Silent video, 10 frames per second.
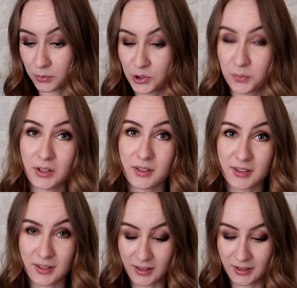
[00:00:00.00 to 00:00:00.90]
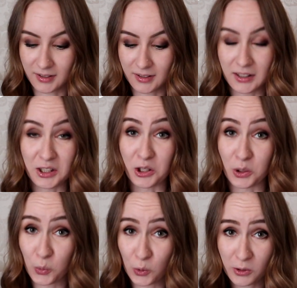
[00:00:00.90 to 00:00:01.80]
which means the
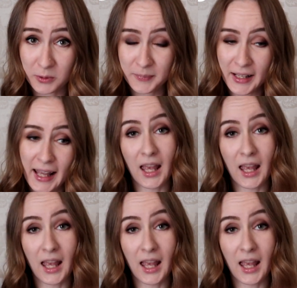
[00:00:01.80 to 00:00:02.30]
earworm.